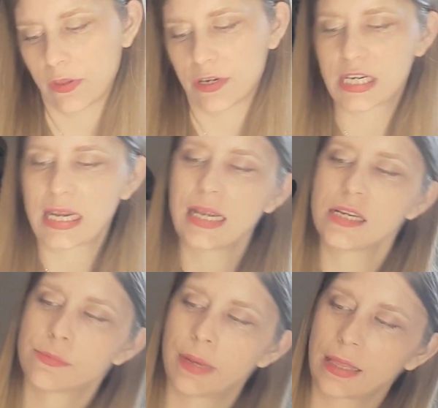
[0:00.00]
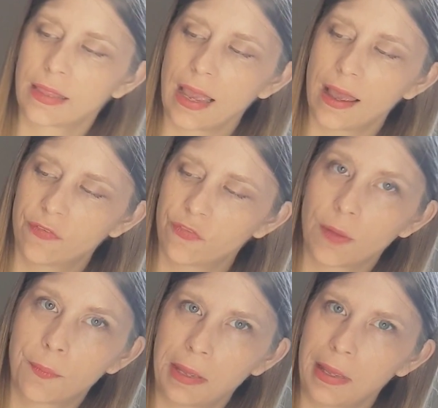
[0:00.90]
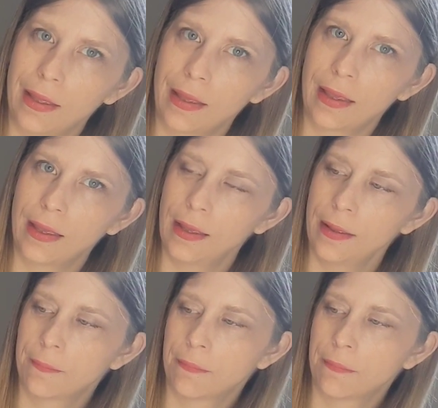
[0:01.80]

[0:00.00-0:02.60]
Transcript: the T to make the F appear here.